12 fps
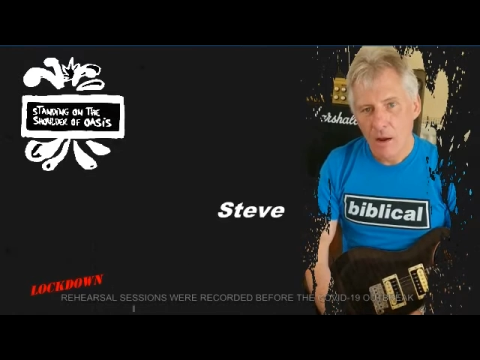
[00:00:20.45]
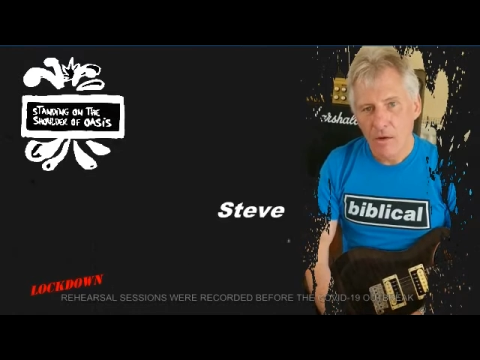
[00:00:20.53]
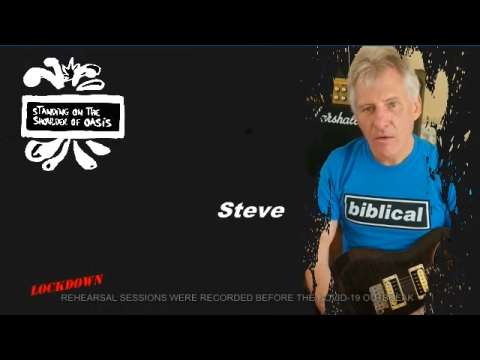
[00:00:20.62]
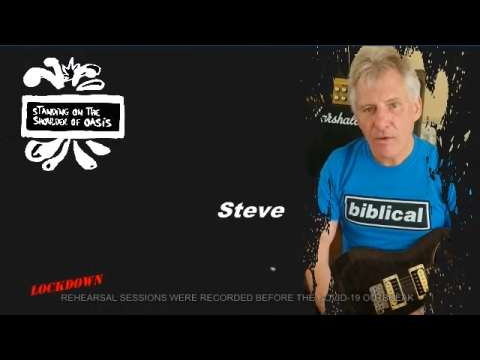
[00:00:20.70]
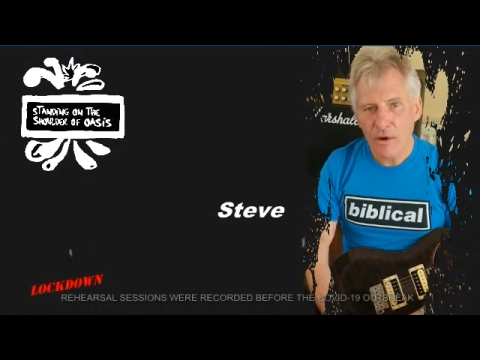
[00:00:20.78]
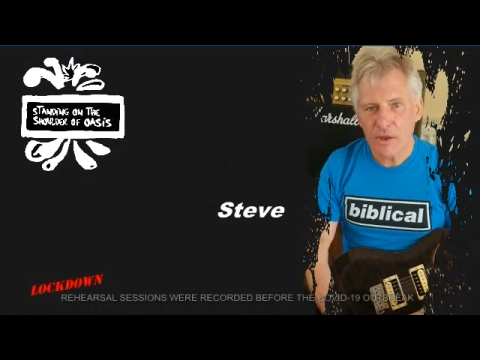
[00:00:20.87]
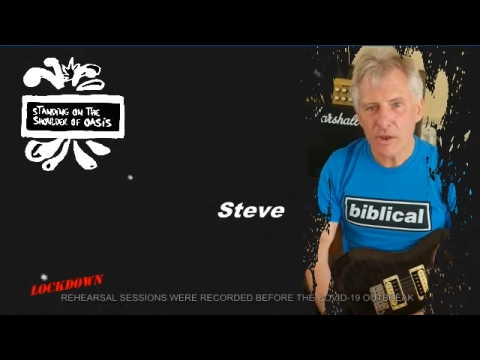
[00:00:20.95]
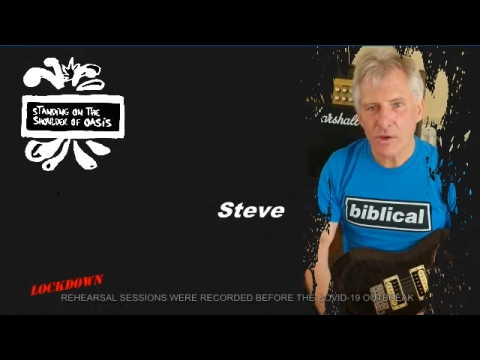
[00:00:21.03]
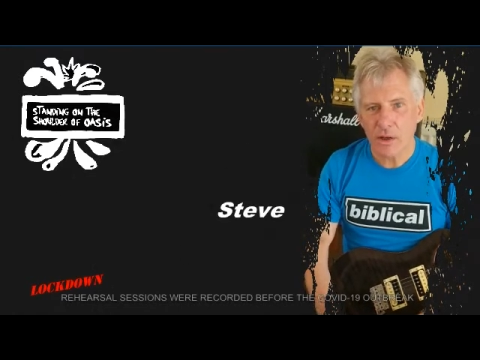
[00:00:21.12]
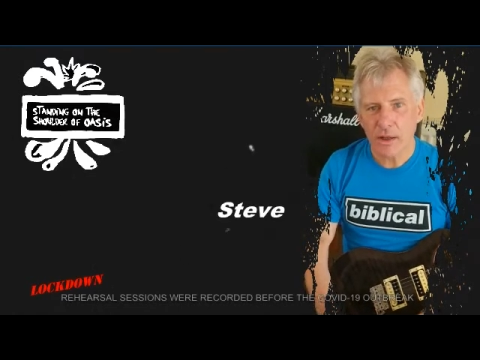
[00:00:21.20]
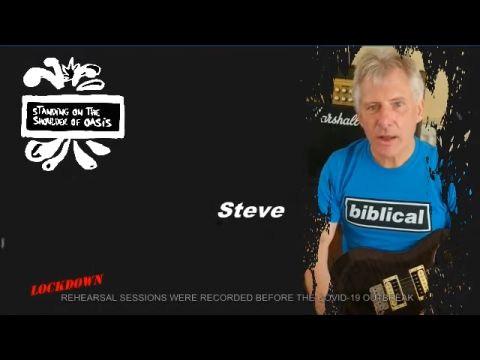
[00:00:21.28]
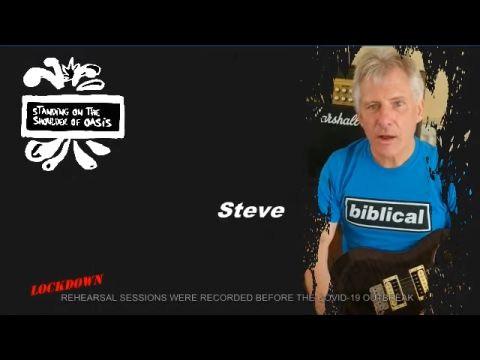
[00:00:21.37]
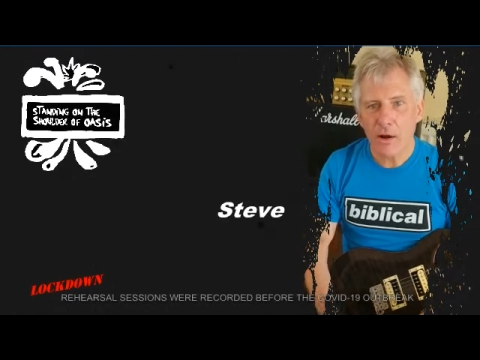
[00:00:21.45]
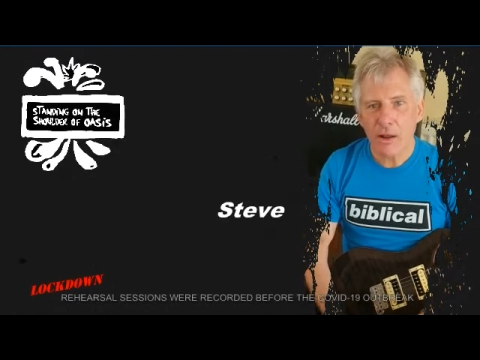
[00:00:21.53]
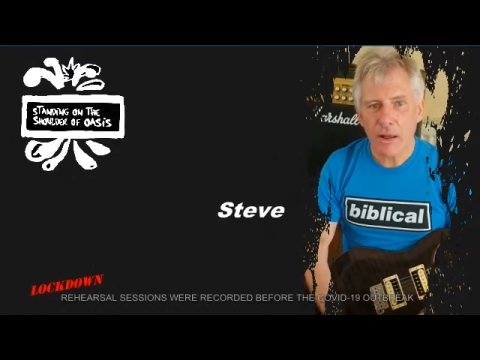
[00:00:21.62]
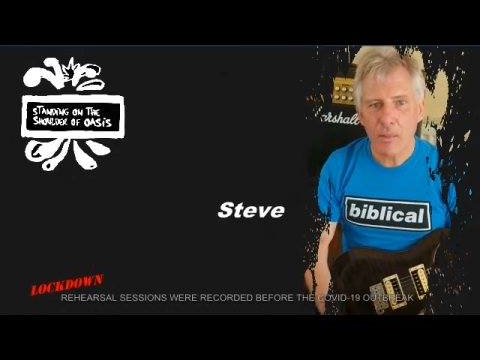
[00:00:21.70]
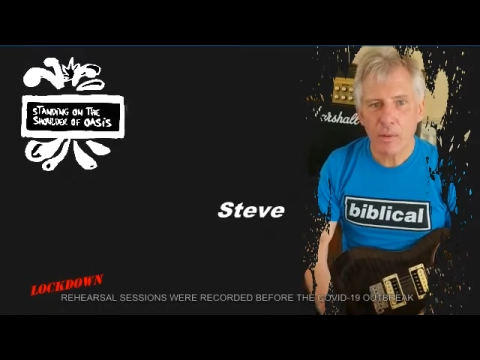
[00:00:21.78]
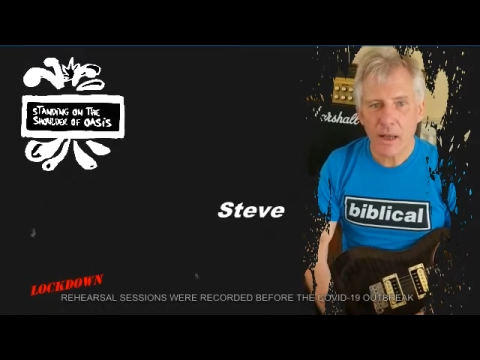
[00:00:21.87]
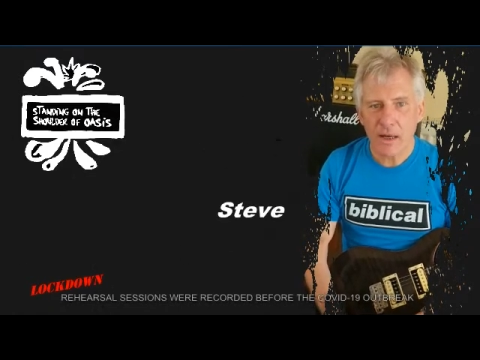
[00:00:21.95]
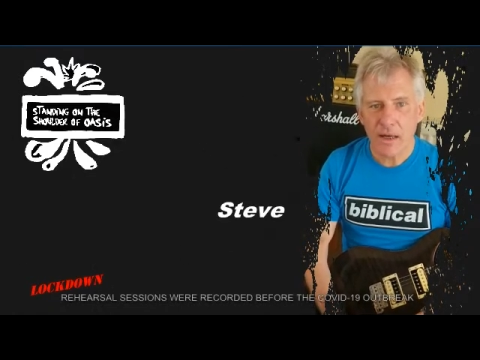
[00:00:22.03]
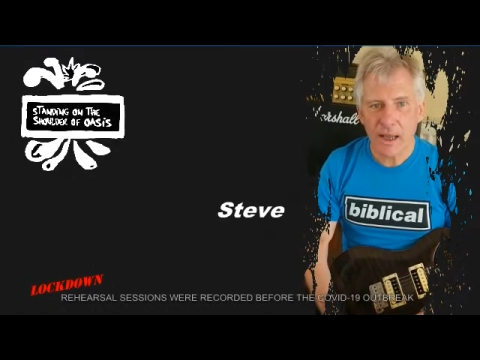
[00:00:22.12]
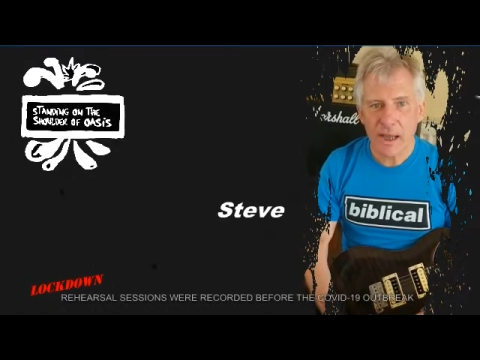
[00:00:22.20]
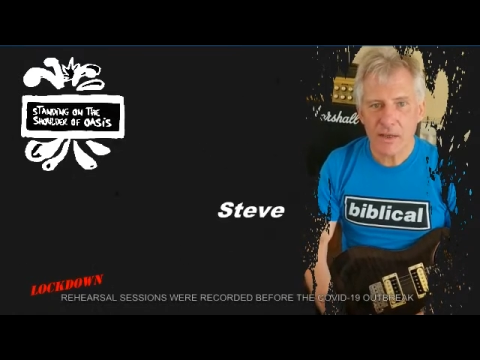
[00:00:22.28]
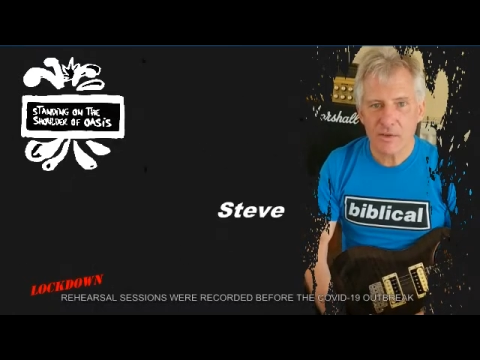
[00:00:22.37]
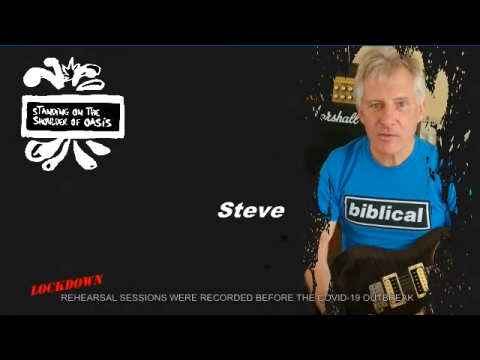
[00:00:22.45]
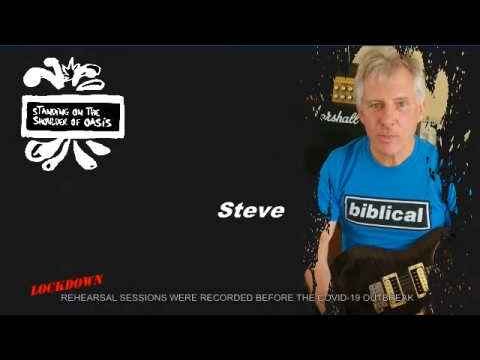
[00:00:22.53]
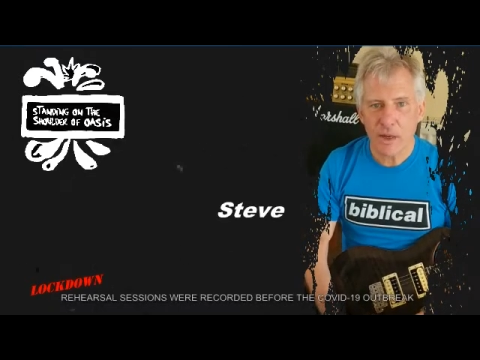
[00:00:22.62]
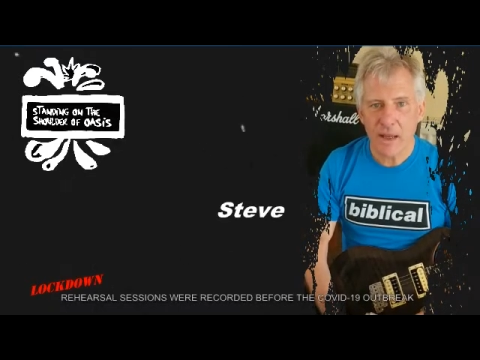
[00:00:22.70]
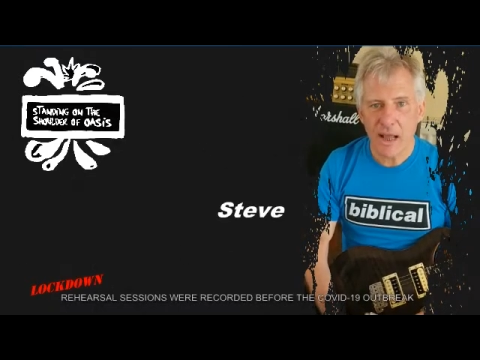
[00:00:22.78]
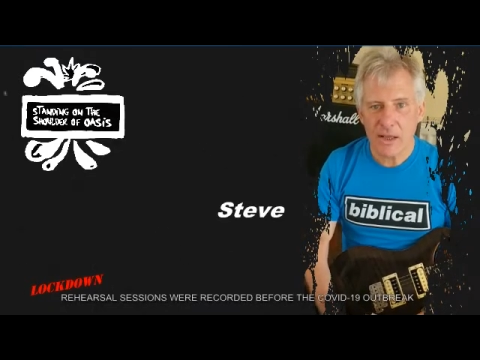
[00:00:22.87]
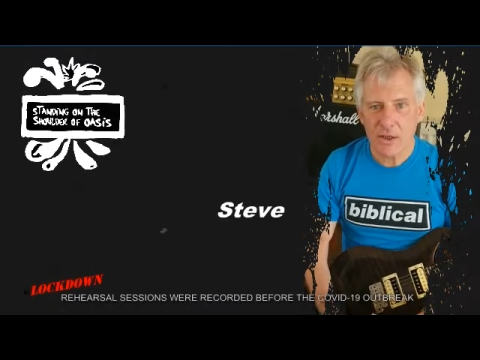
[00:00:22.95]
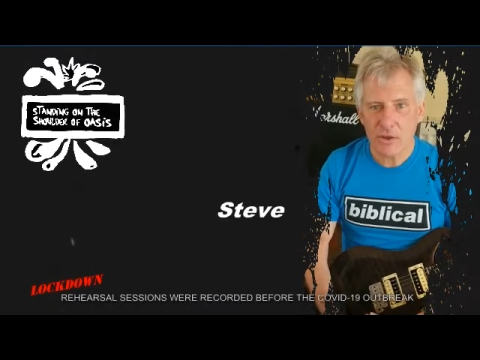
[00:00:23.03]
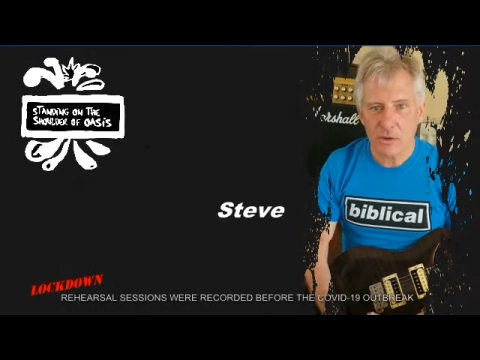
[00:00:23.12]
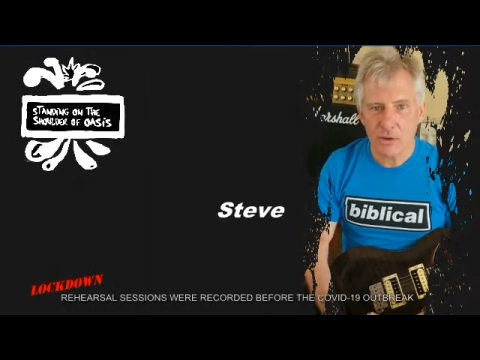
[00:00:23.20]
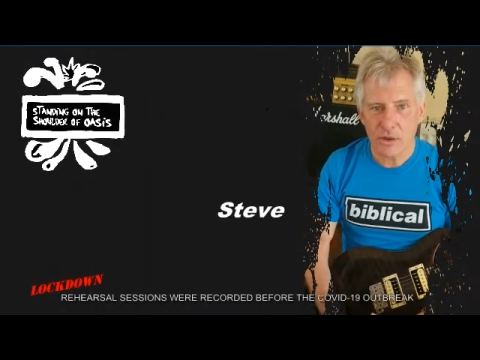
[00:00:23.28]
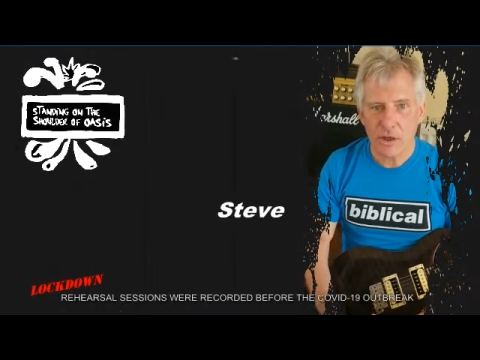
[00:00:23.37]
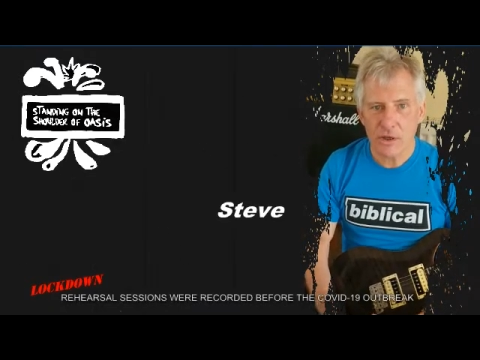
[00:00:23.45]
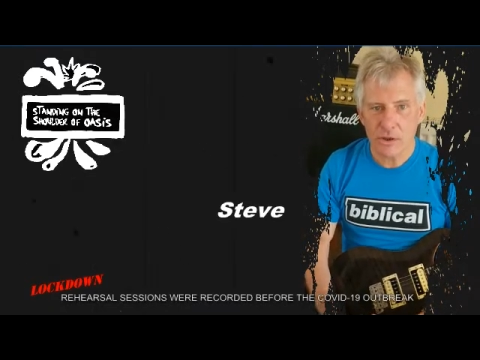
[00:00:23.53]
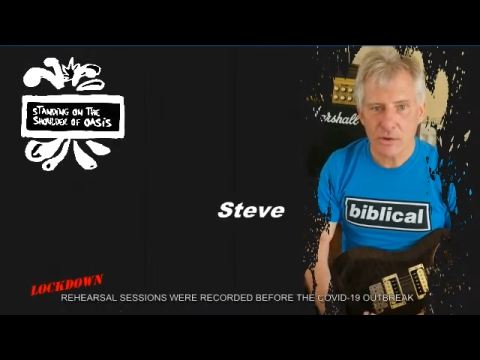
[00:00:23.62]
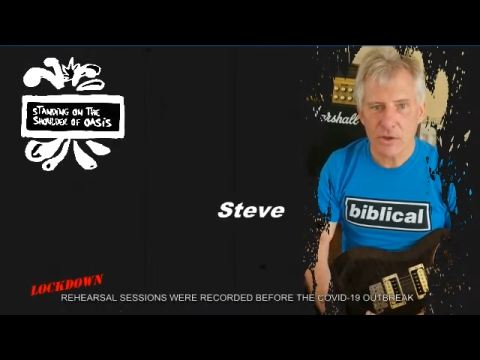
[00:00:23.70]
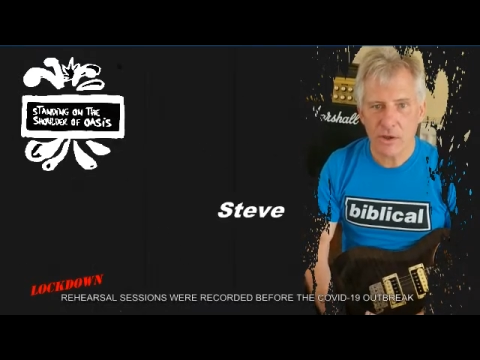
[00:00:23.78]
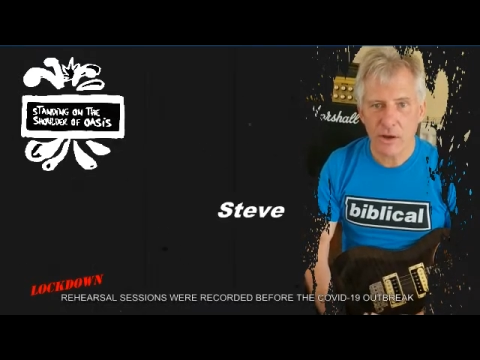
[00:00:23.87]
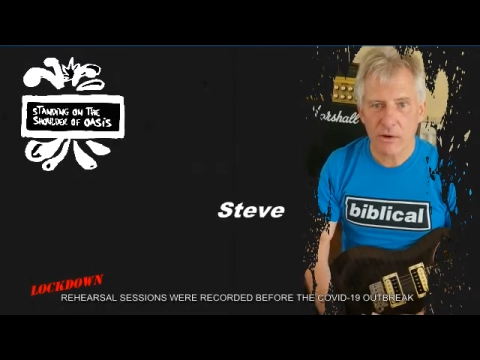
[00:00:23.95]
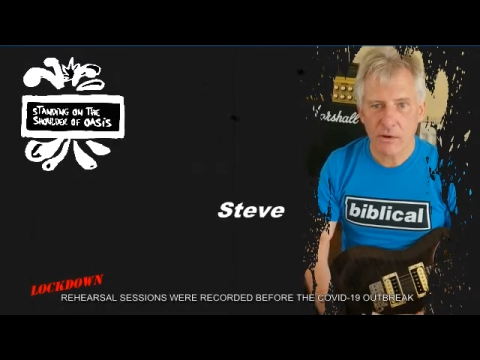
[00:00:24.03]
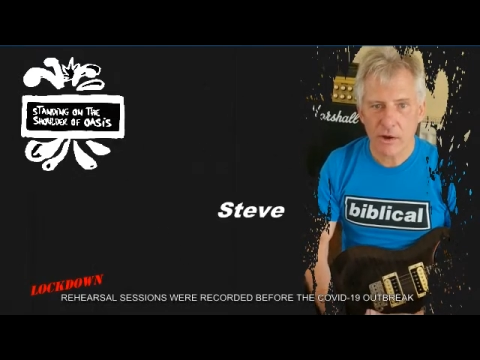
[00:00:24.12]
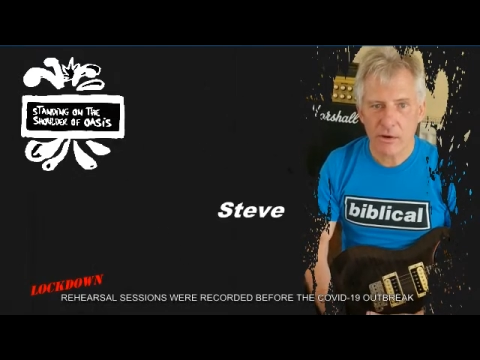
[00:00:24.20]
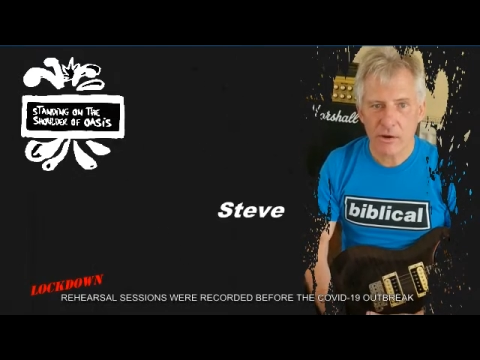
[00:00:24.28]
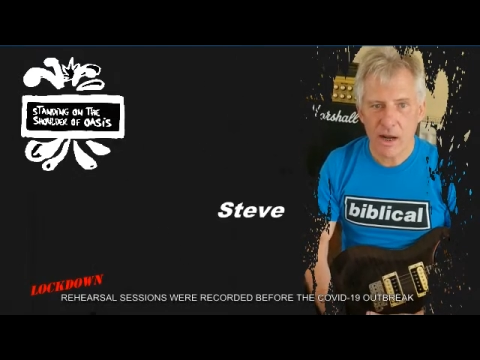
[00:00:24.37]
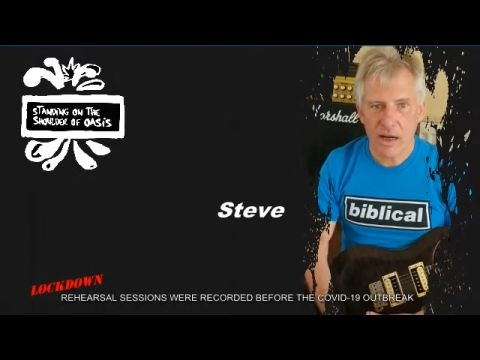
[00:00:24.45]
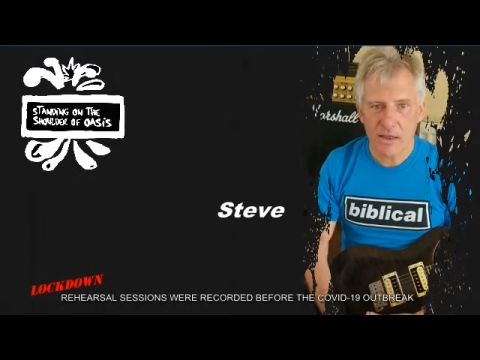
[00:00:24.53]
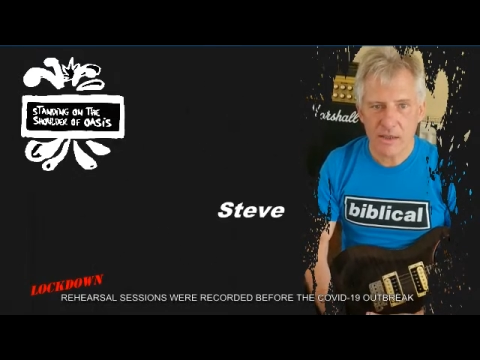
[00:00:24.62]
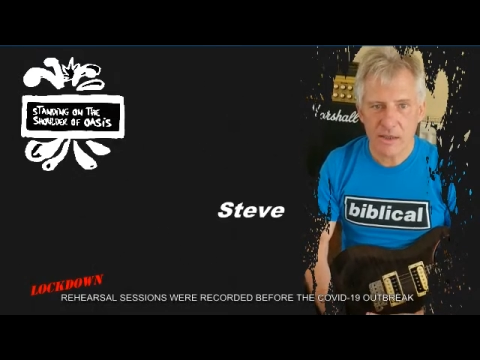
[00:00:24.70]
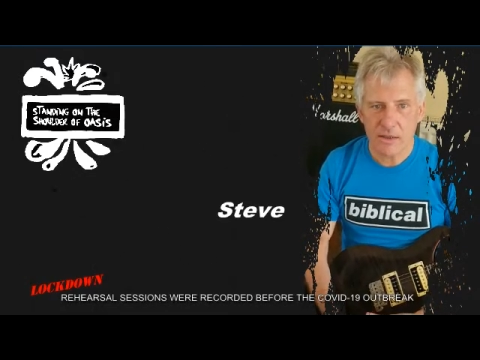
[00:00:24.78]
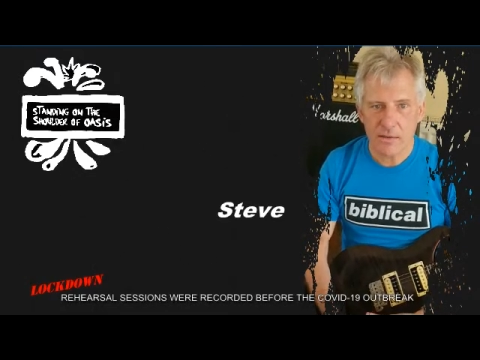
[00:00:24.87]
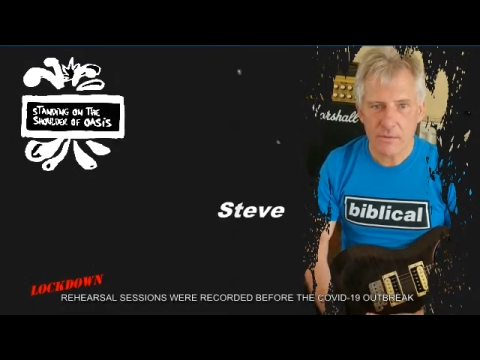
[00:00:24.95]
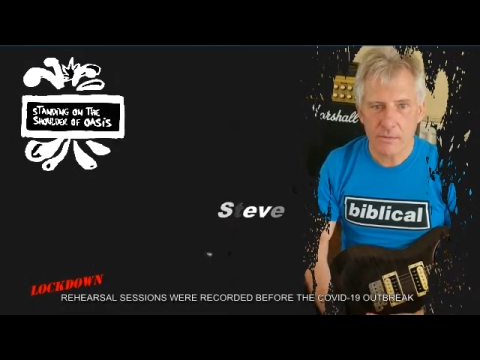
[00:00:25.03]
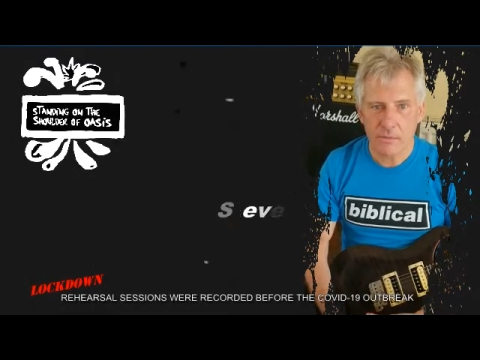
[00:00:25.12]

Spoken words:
Unfortunately, all our planned gigs have been cancelled due to the current crisis.